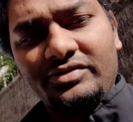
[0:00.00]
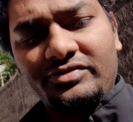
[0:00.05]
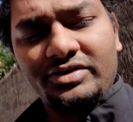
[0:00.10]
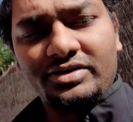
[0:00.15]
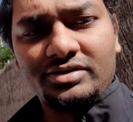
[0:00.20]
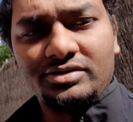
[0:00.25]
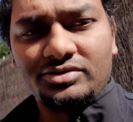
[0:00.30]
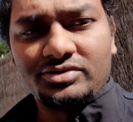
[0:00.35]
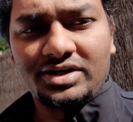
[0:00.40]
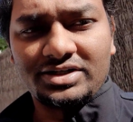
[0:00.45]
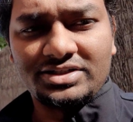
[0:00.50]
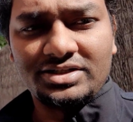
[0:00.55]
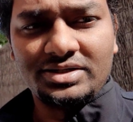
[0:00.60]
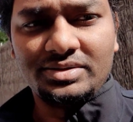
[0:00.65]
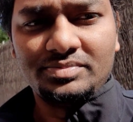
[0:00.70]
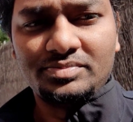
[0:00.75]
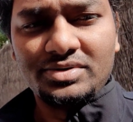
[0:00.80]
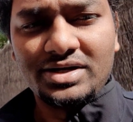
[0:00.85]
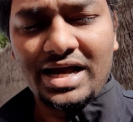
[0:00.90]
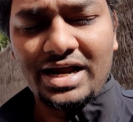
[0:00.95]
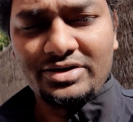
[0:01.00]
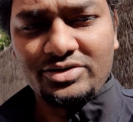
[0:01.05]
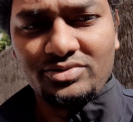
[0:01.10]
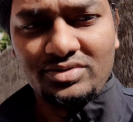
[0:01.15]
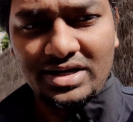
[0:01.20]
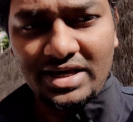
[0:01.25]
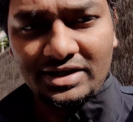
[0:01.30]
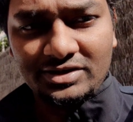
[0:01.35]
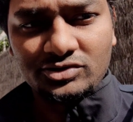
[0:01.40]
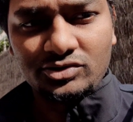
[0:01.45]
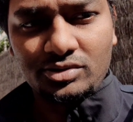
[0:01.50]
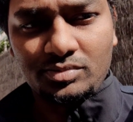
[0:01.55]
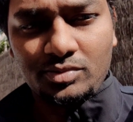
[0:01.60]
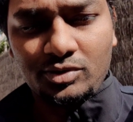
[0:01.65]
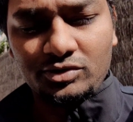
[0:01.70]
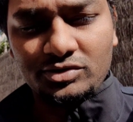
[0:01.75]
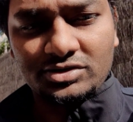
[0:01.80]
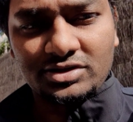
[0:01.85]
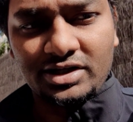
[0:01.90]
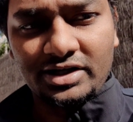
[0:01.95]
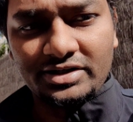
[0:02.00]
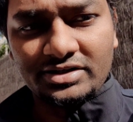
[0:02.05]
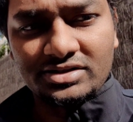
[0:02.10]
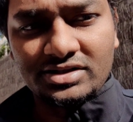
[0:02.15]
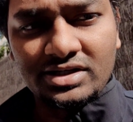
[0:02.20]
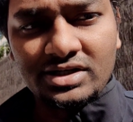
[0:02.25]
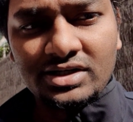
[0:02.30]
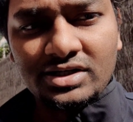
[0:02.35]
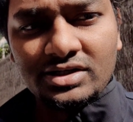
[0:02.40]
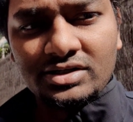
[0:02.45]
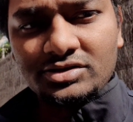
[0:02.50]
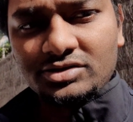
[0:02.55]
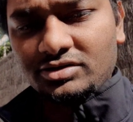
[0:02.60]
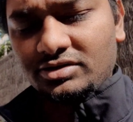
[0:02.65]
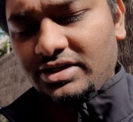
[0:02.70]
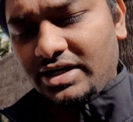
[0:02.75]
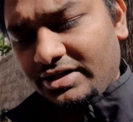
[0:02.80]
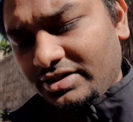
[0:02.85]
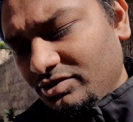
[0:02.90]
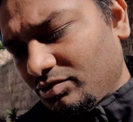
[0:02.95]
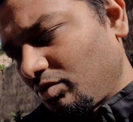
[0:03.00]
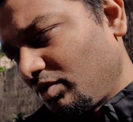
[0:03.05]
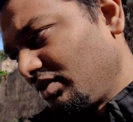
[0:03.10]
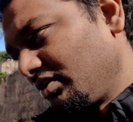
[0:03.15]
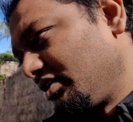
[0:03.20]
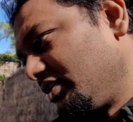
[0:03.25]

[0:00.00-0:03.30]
difficult to actually land your legs on both sides. So that is one